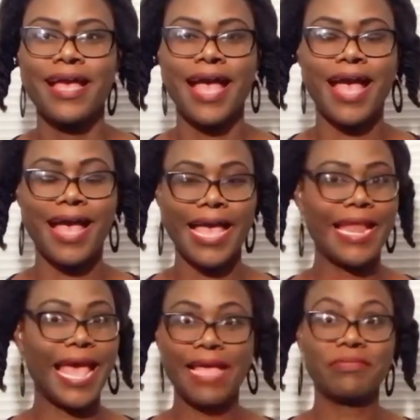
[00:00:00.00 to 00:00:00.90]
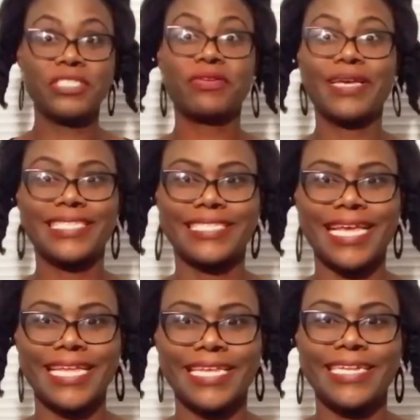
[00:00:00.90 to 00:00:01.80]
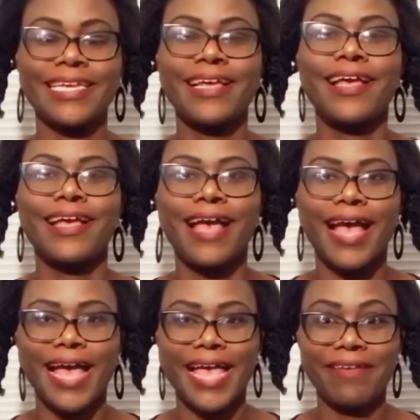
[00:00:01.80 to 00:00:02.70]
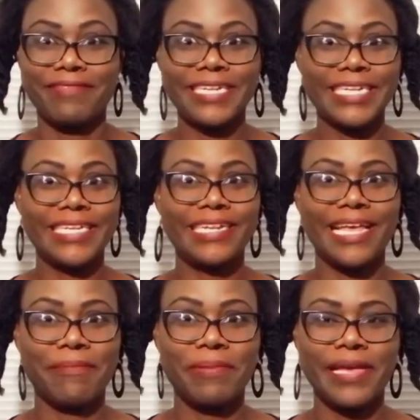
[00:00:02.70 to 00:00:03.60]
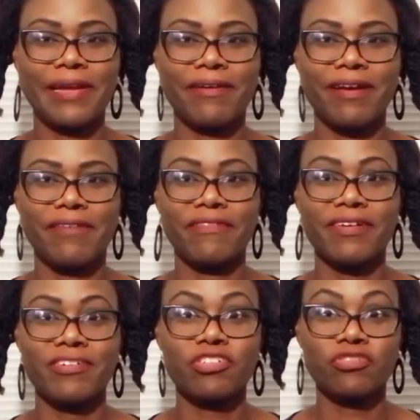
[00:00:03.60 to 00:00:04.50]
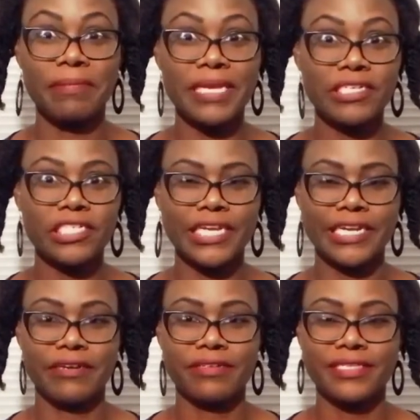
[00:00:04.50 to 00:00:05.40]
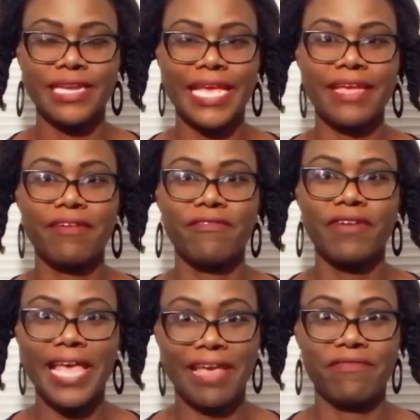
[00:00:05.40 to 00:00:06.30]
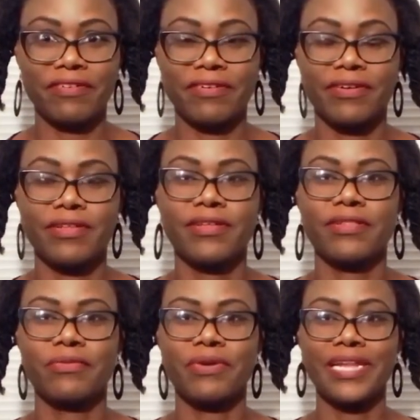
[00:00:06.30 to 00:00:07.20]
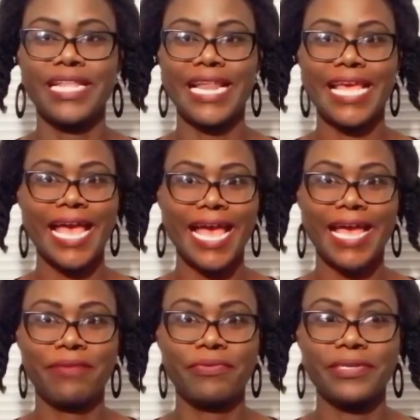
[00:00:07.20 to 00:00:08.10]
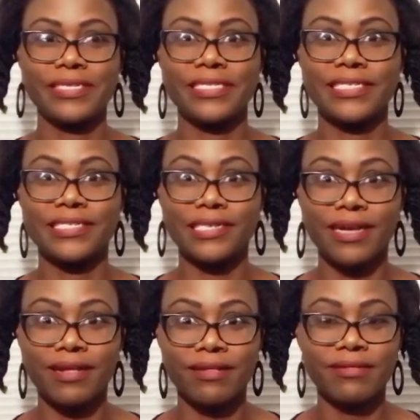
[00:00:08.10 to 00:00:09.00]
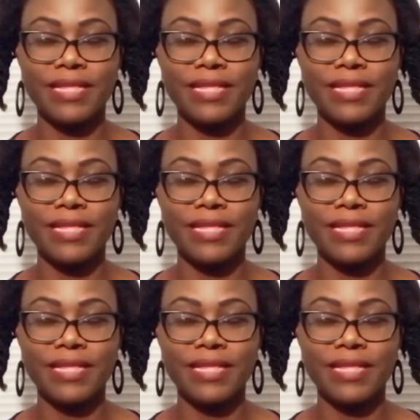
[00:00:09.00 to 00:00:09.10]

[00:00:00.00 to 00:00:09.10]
and I'm so excited. I have needed a pair of trimming shears like forever. The one that I had was dull